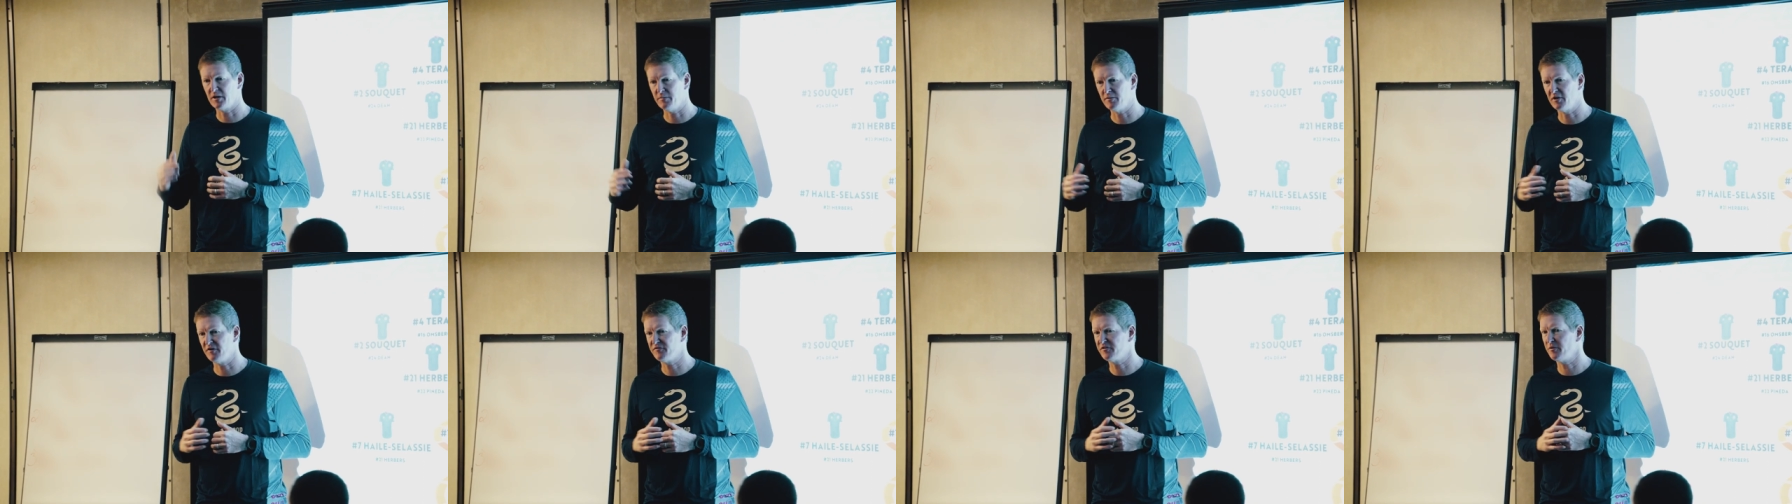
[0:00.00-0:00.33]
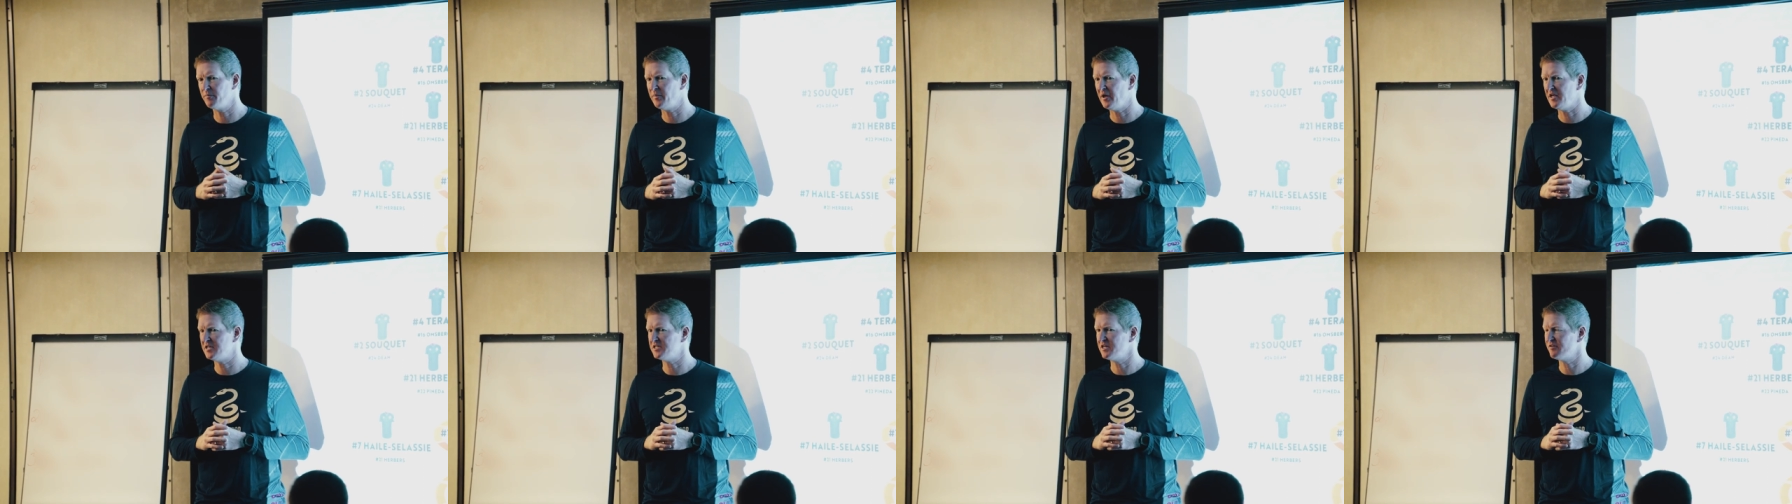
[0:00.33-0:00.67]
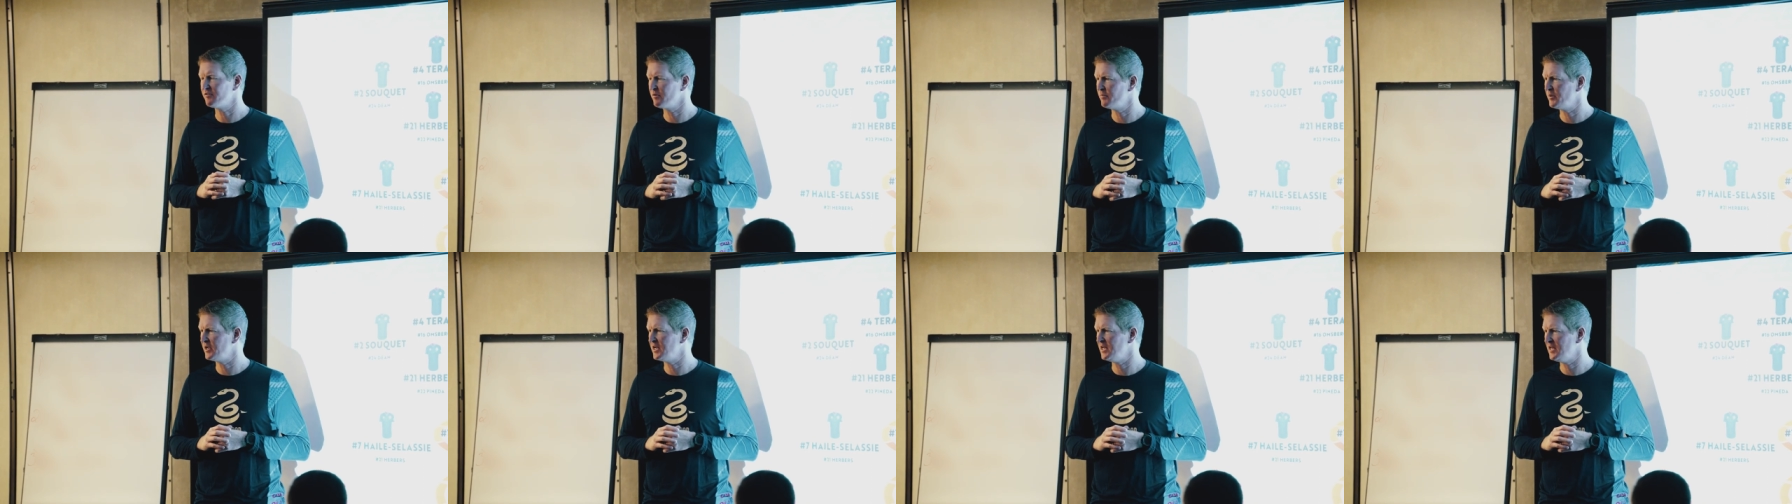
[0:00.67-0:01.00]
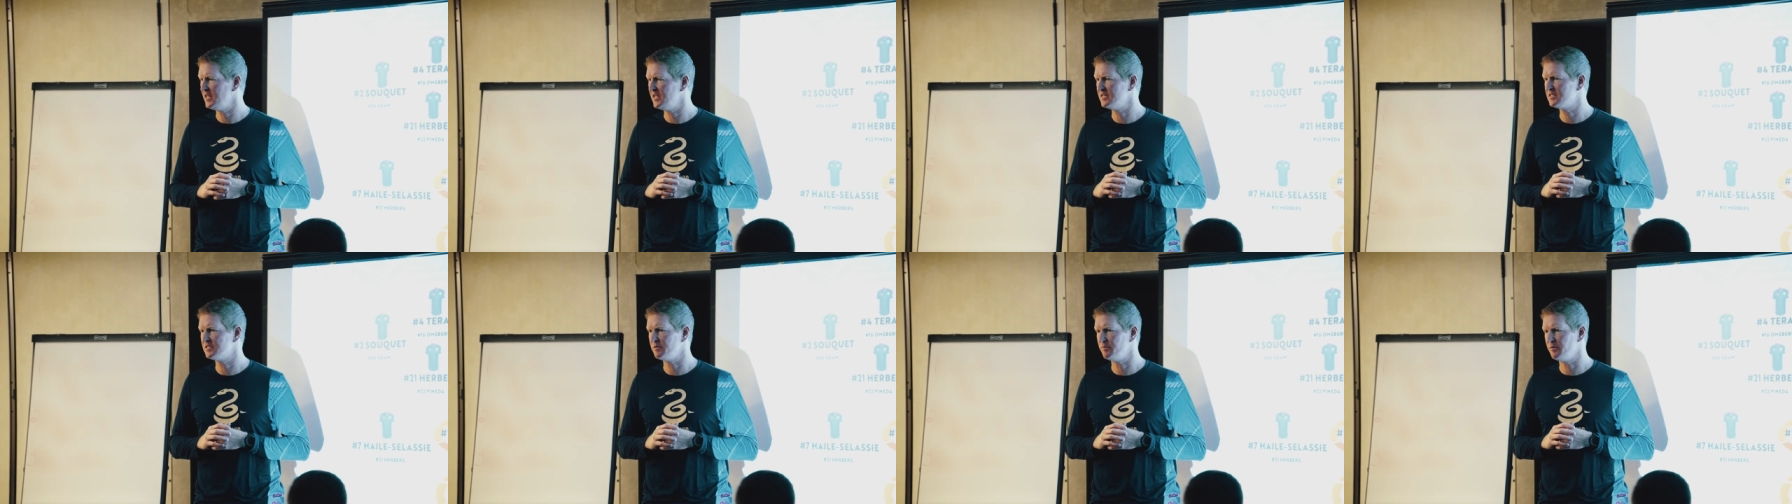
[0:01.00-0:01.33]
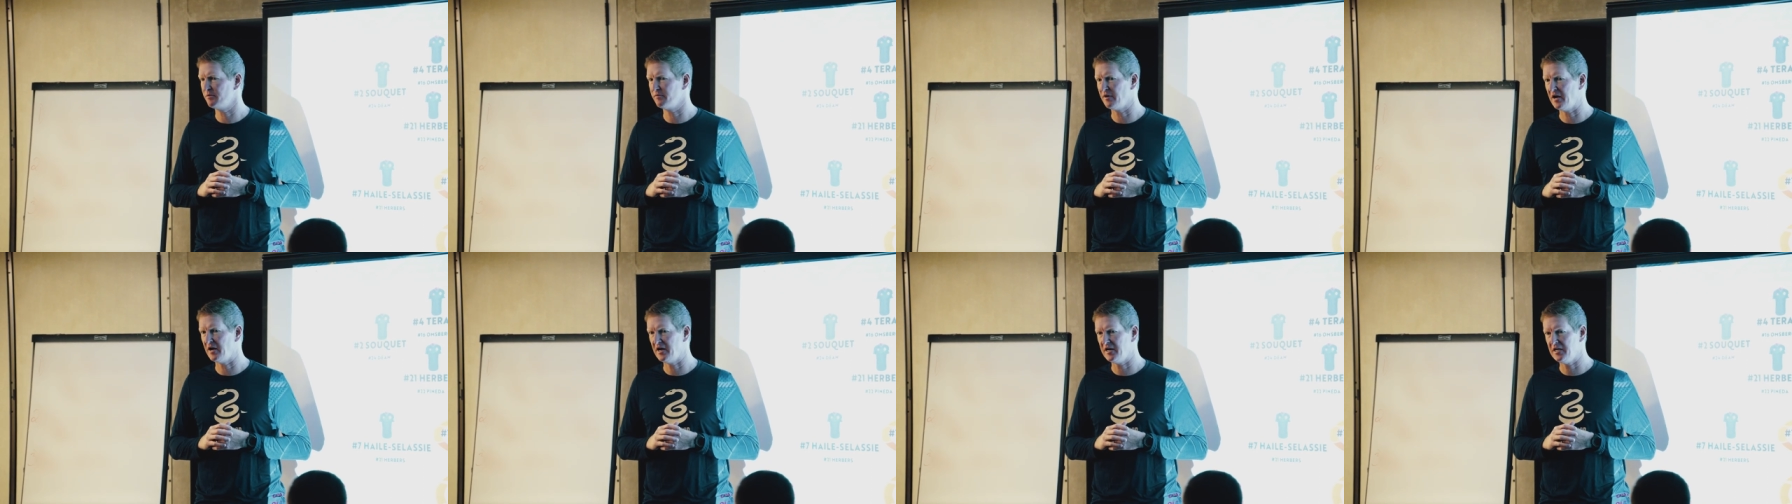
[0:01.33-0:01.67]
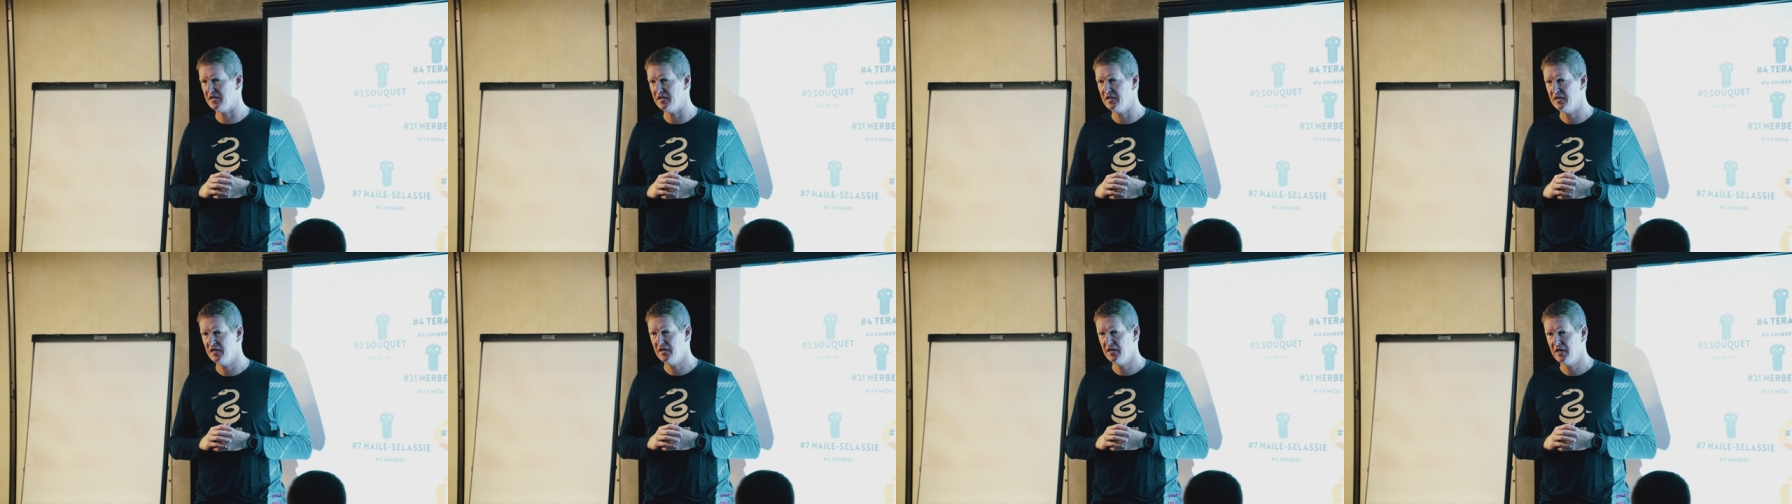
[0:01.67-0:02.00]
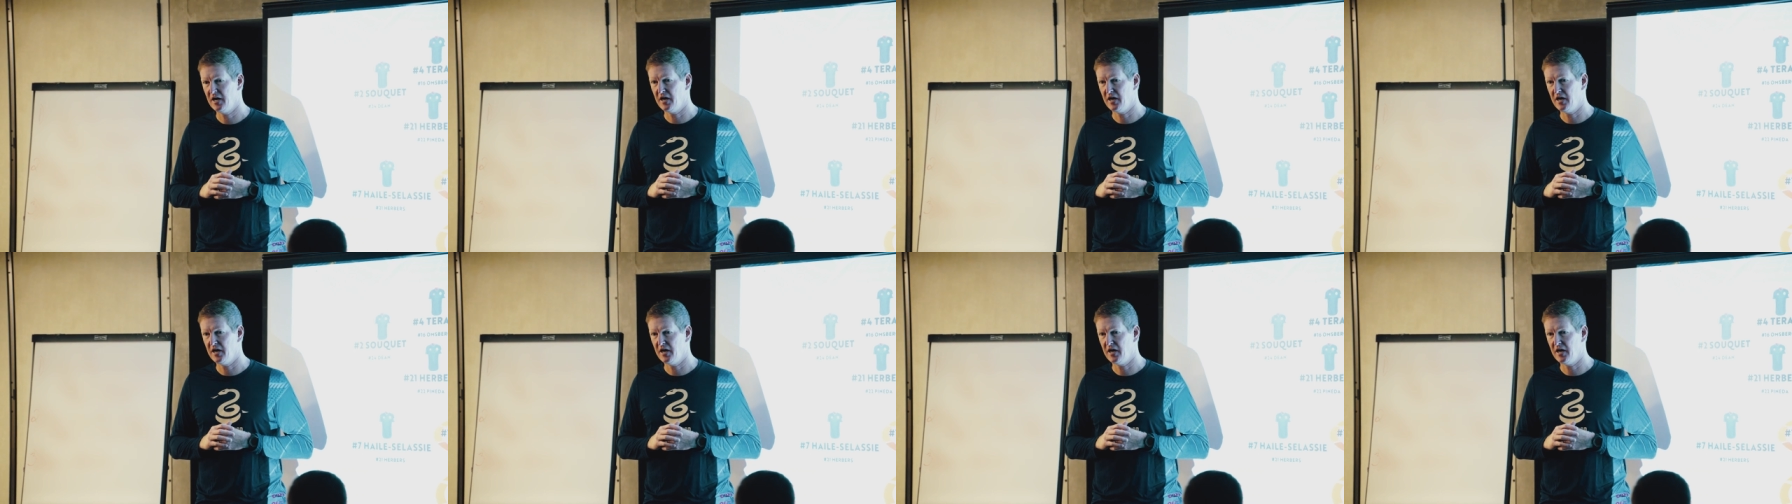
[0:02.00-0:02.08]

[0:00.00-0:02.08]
coming off the bench, everybody needs to be ready.